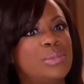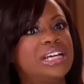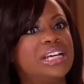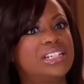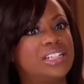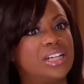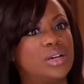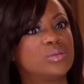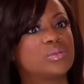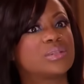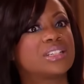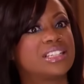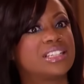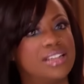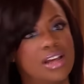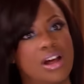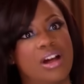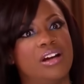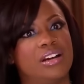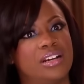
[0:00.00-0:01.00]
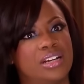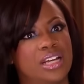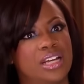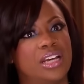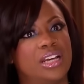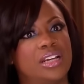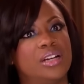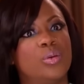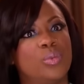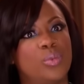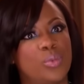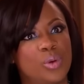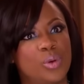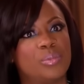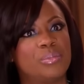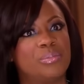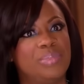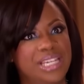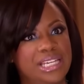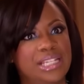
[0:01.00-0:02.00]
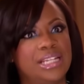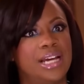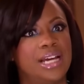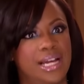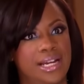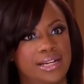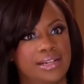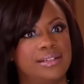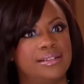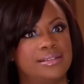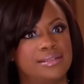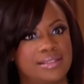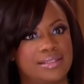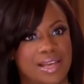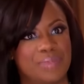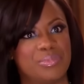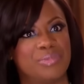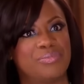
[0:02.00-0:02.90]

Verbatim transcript: I'm a don't start none, won't be none